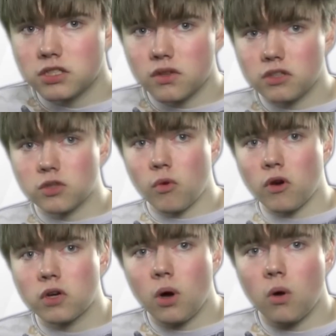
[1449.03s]
So there's a
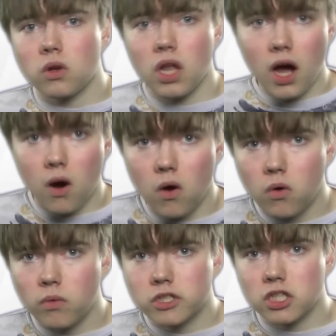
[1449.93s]
word called
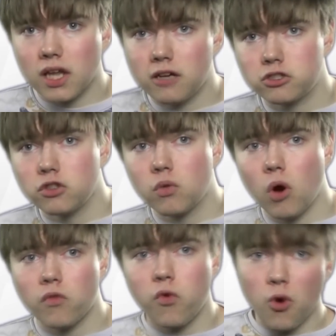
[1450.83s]
laho which allows you to
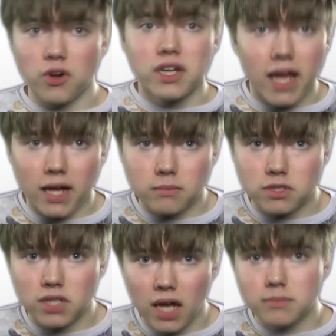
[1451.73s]
quote foreign
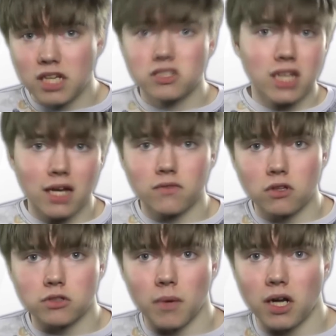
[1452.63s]
names, names outside of
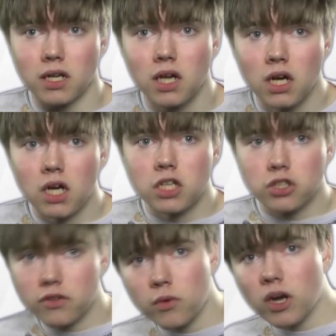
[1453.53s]
Lojban.
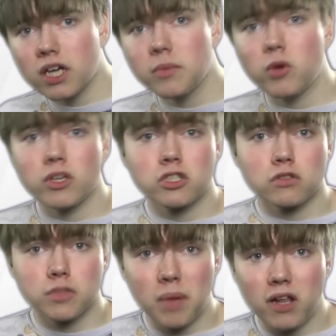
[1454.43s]
So if you want to keep the
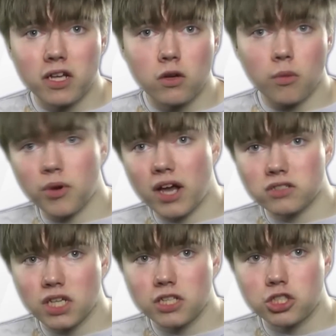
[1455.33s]
original spelling or
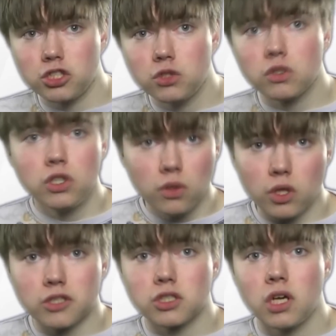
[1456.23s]
pronunciation, you can
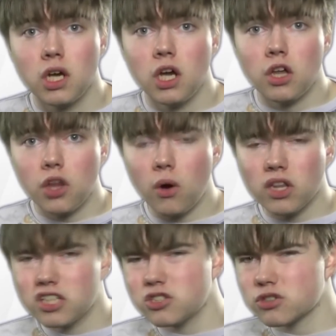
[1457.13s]
do this. Though
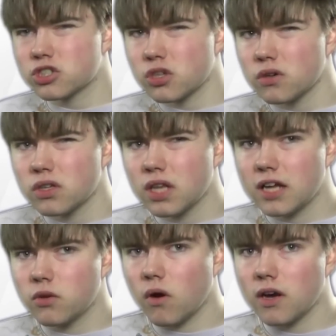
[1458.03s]
unless you're certain
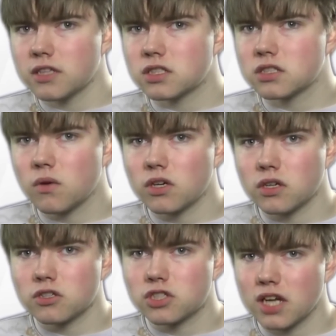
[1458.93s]
that your audience is going
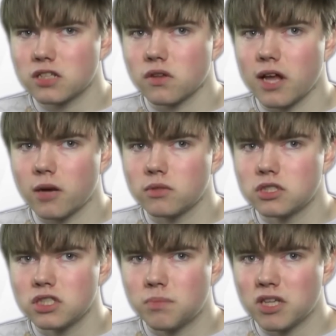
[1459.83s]
to understand your
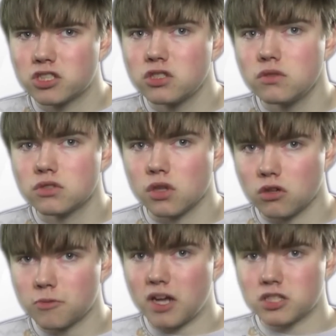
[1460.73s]
language, it's best to use
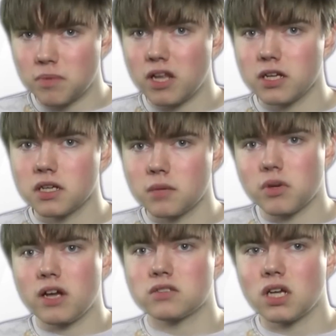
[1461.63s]
Lojban spelling and
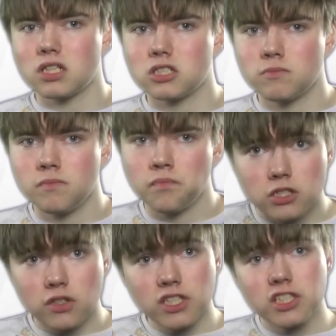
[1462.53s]
pronunciation.
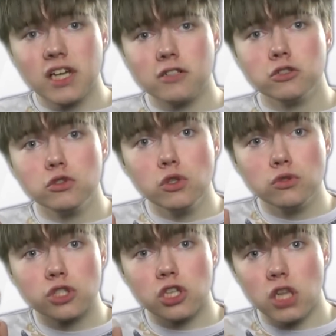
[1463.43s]
So this is how you
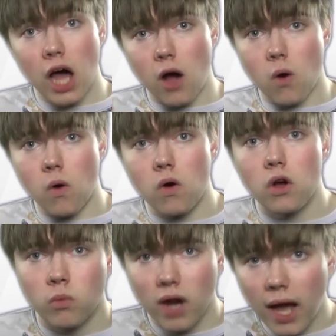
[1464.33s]
use laho.
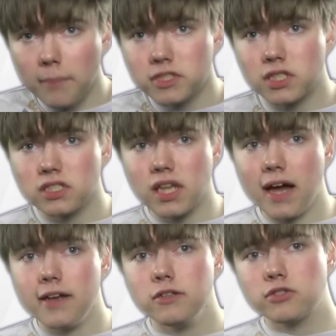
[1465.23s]
What happens is
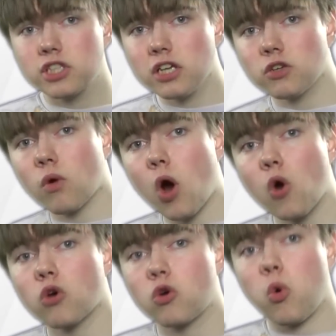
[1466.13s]
that you set your
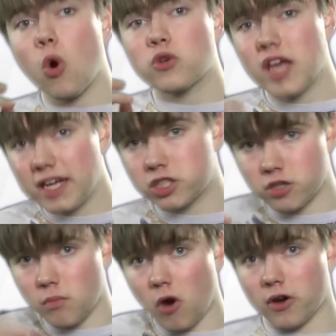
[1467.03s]
own
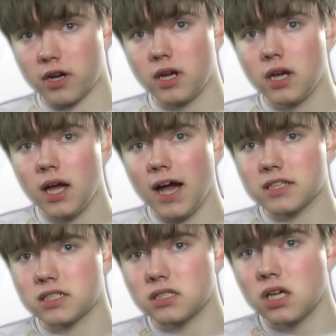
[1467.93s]
quotation mark,
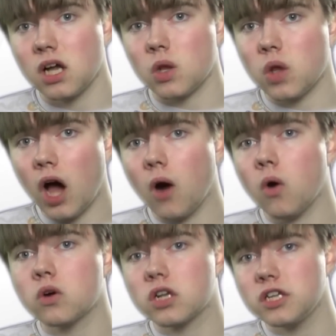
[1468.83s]
as in
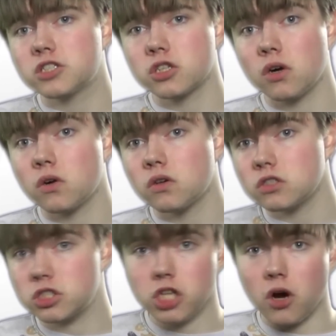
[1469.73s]
laho glisho
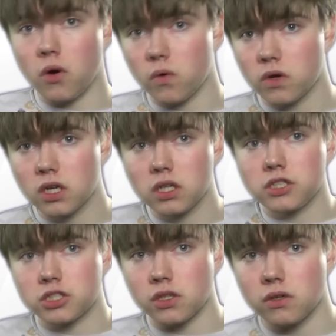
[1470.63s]
jo,
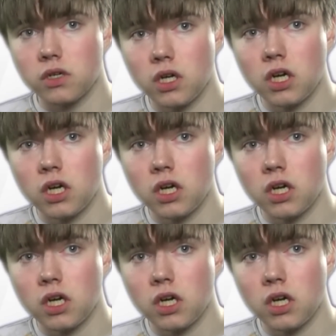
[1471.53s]
glisho.